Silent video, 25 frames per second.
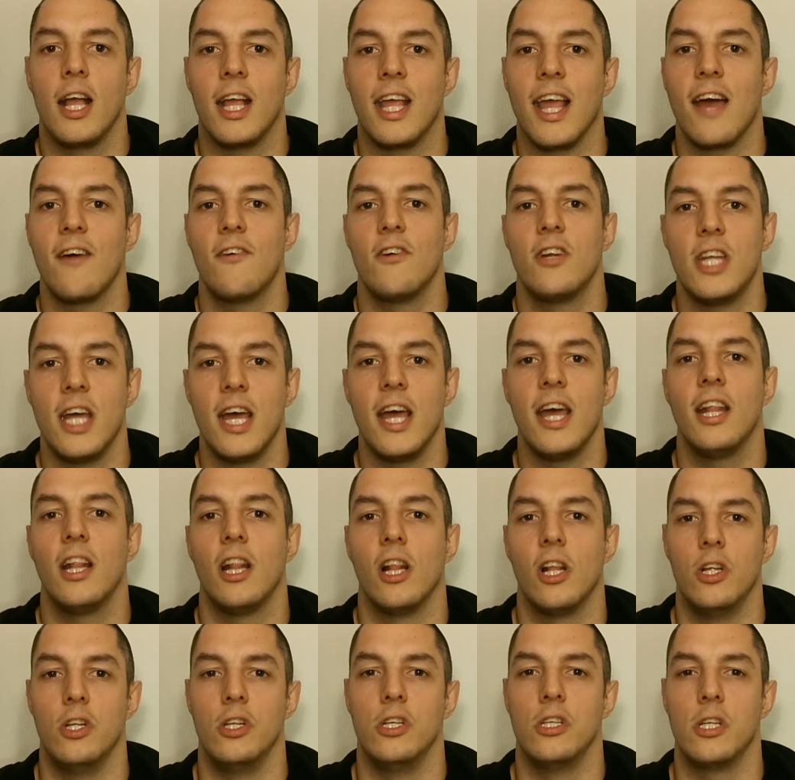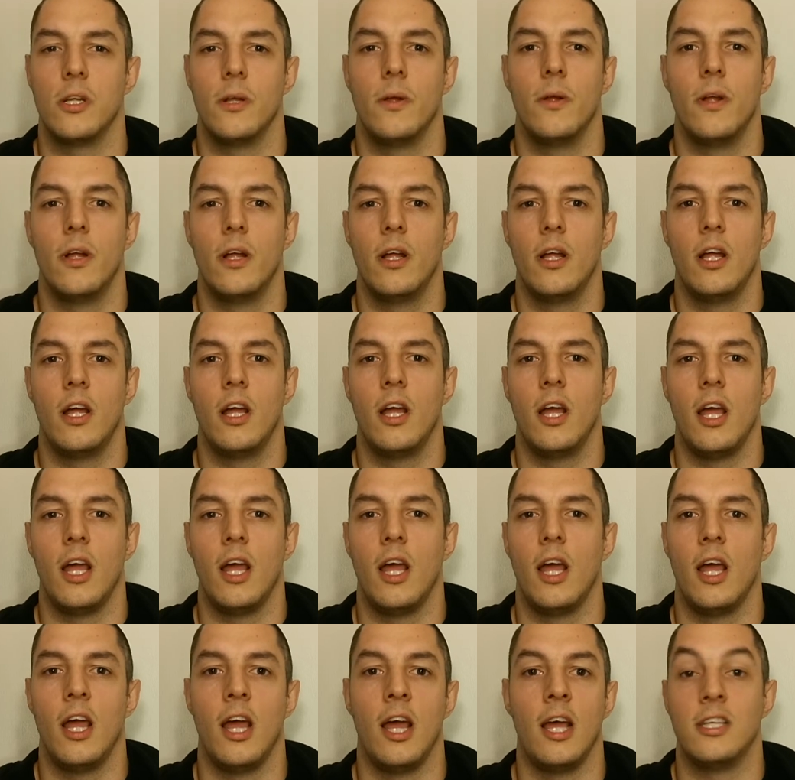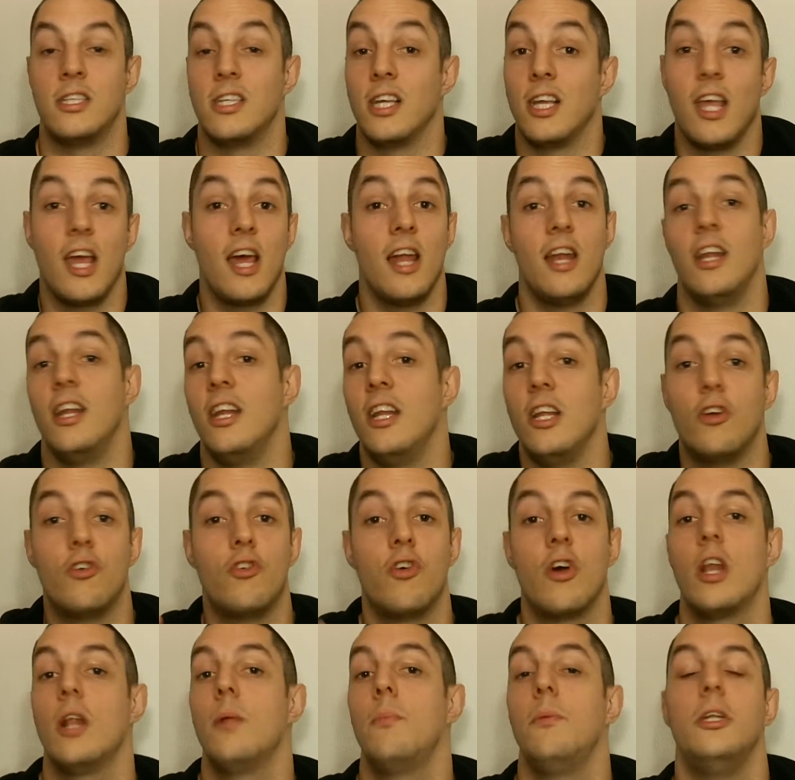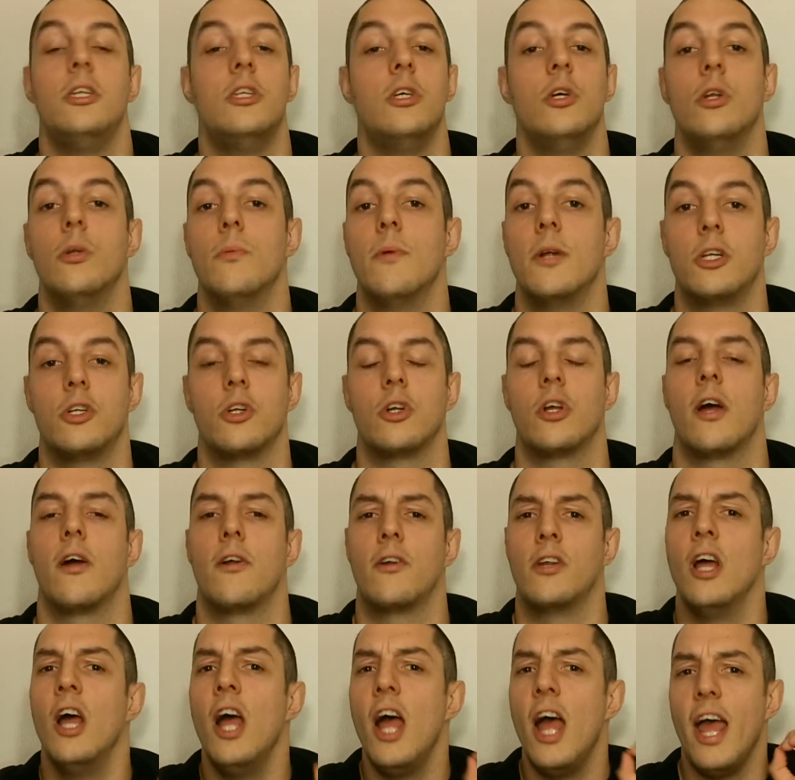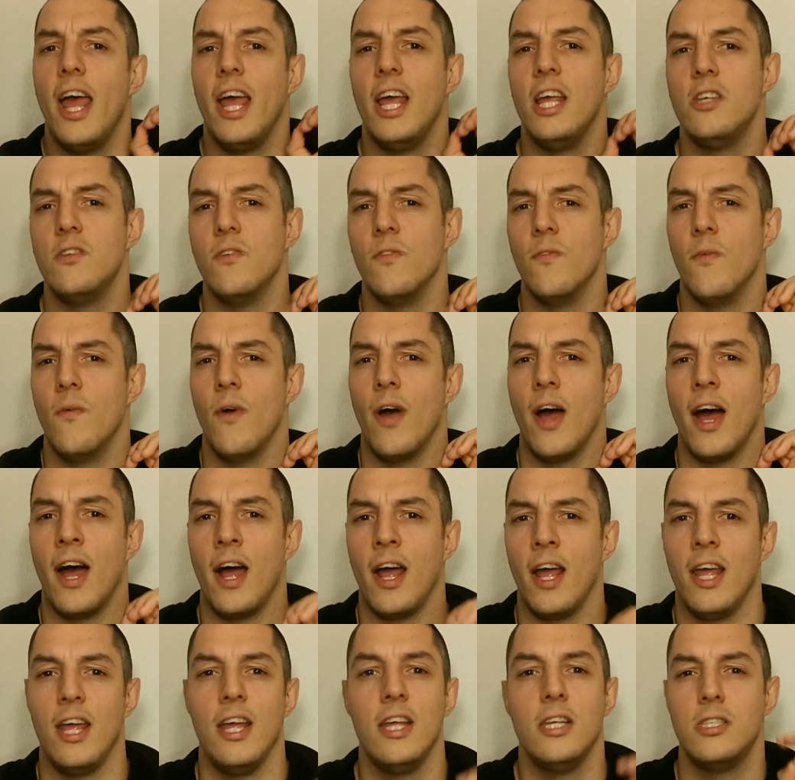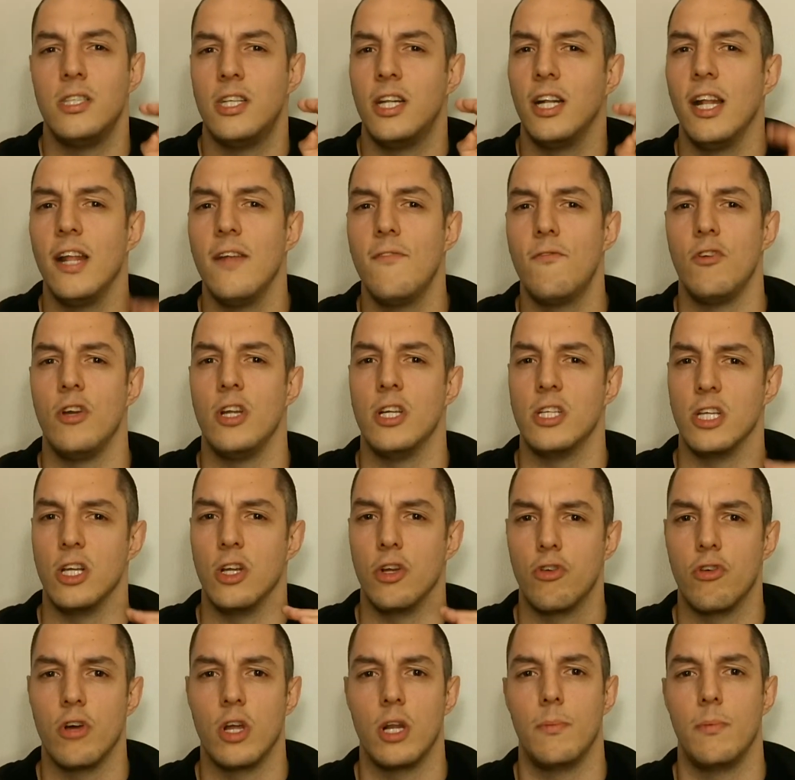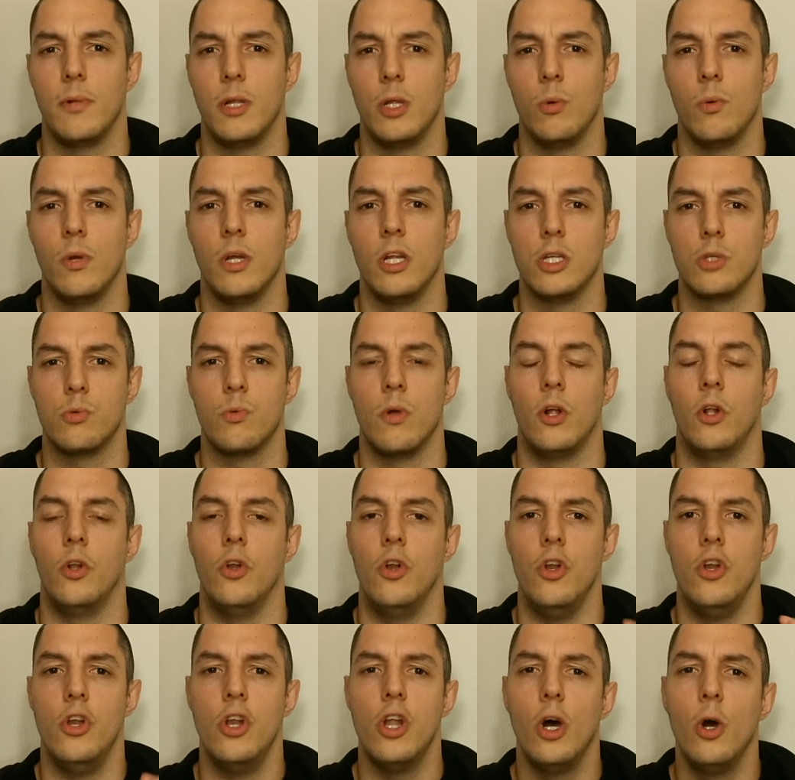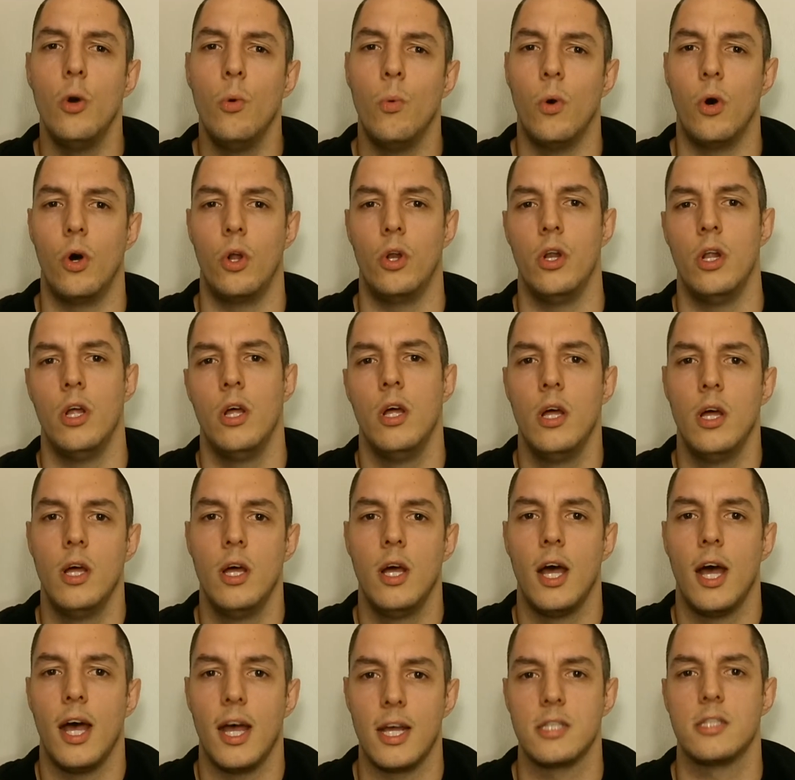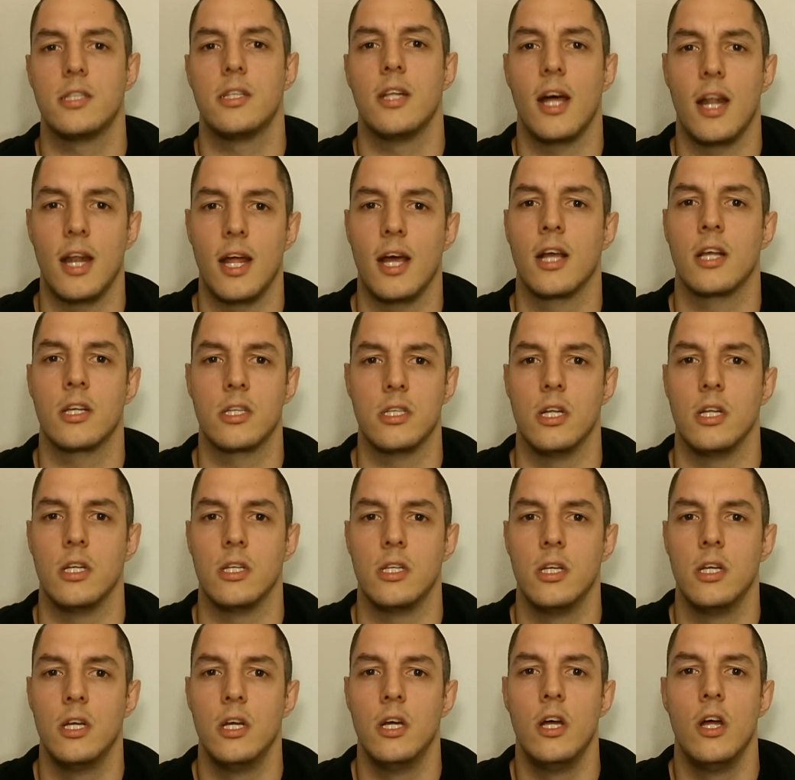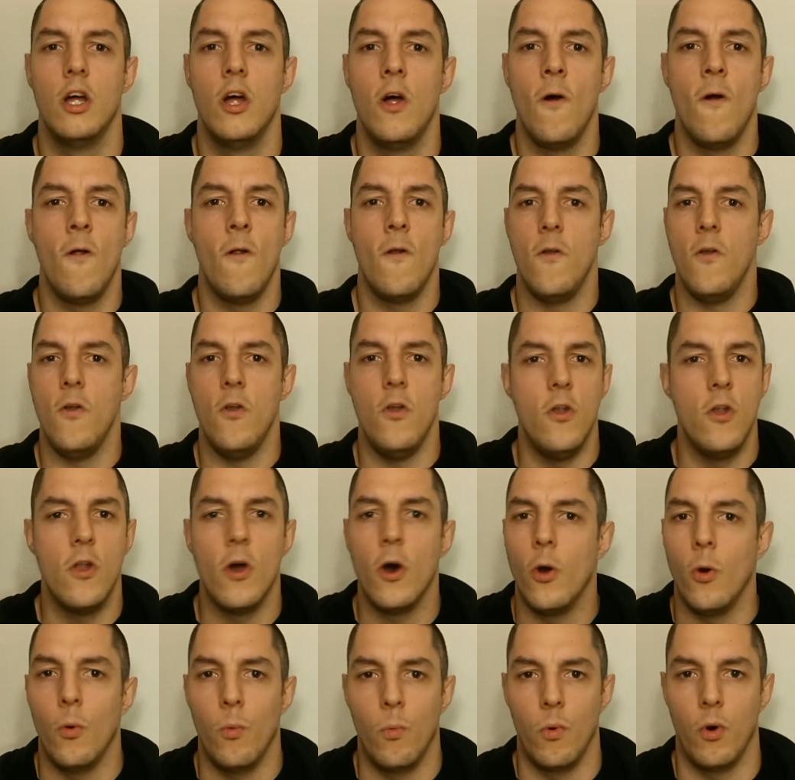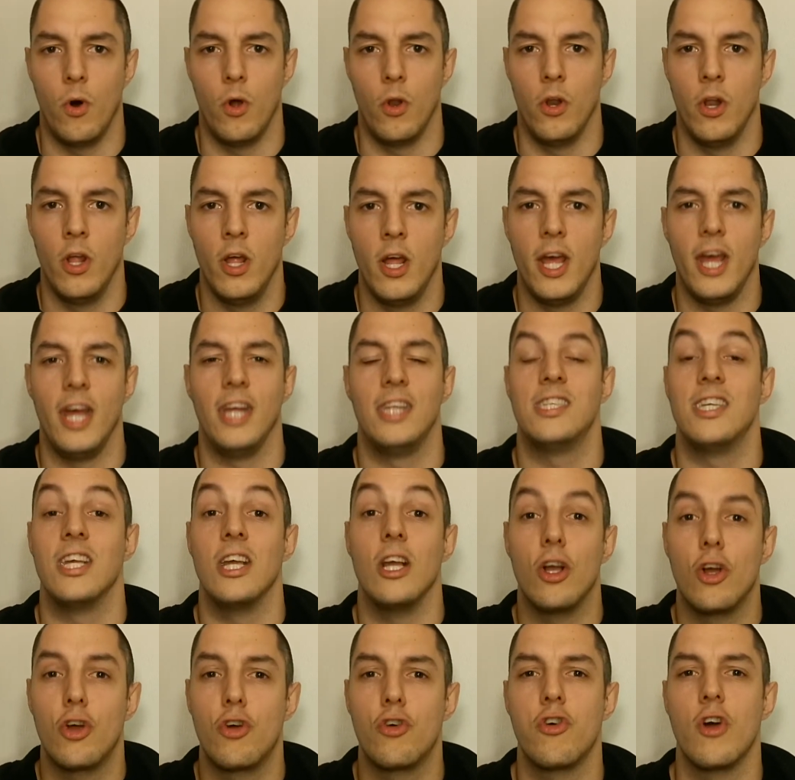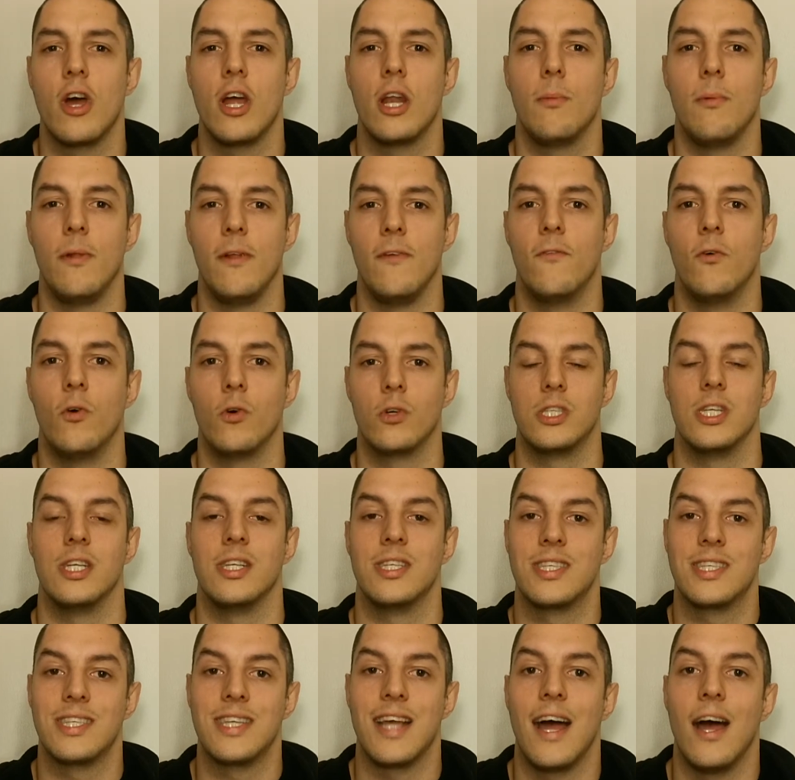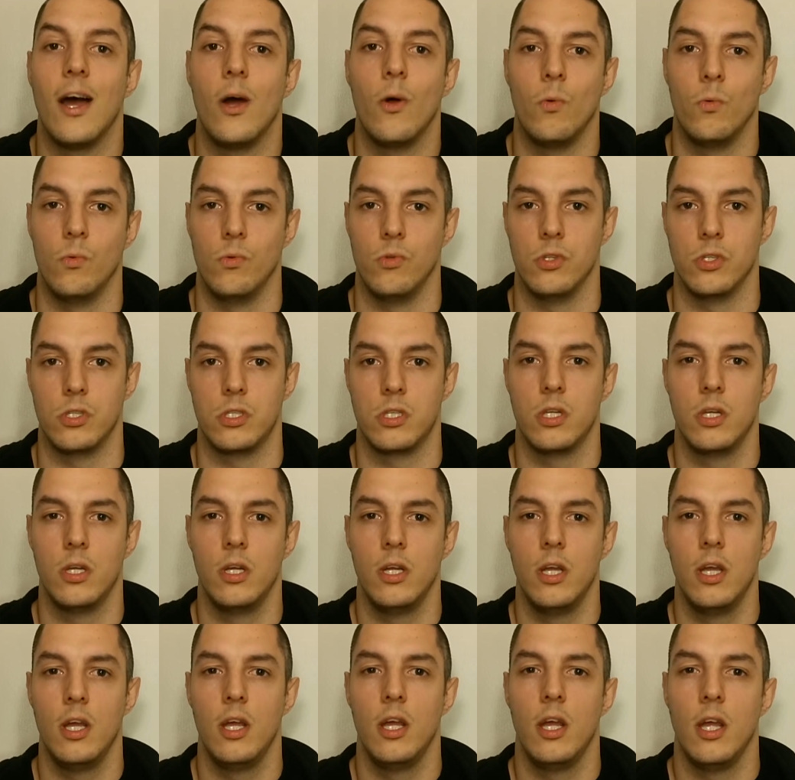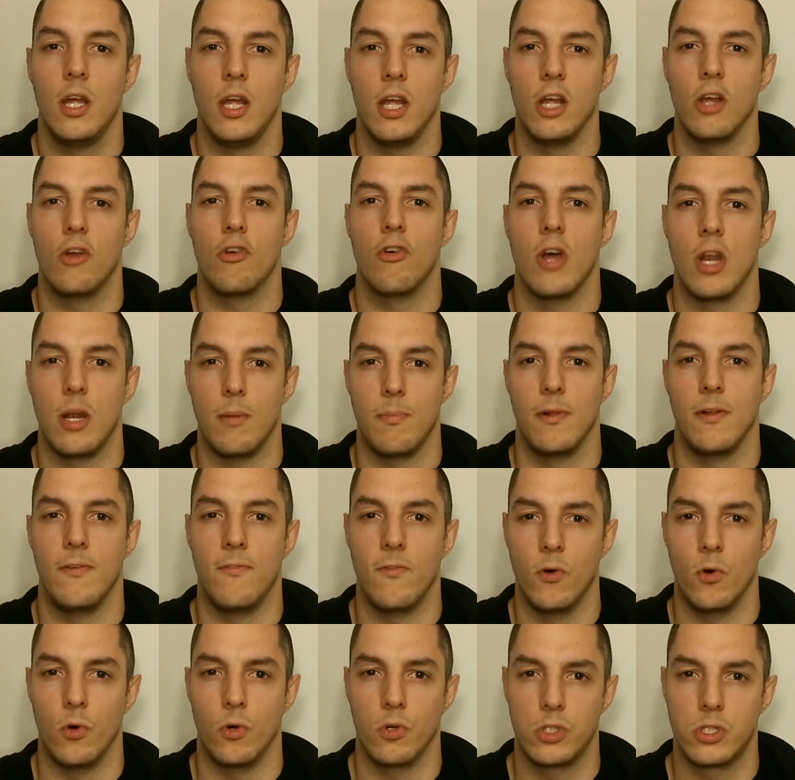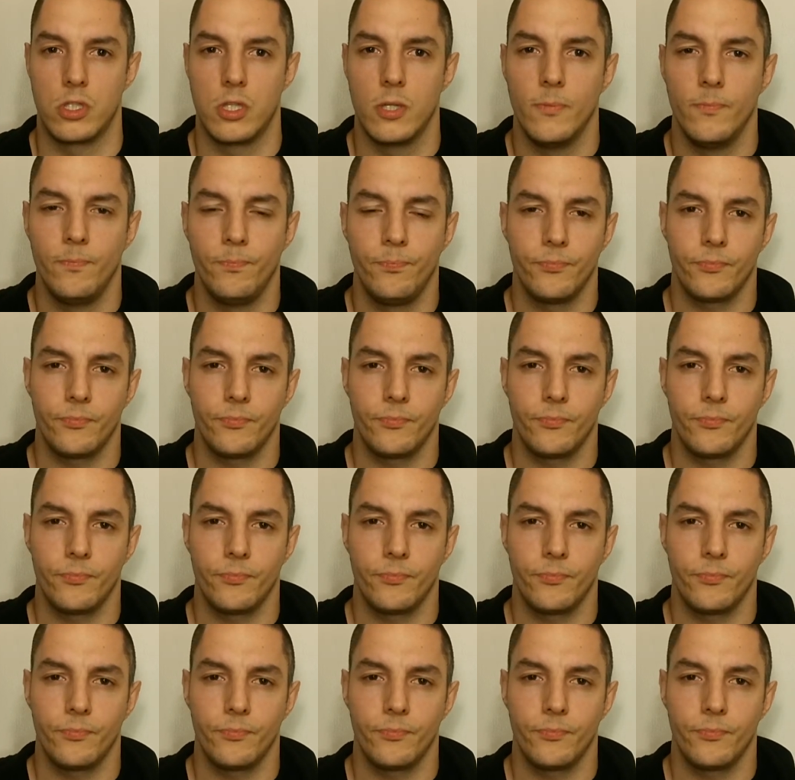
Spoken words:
Garrett Hedlund is again an incredibly two-dimensional character. His delivery is incredibly weird as well. No one has that accent. No one. It's incredibly forced. It sounds incredibly forced.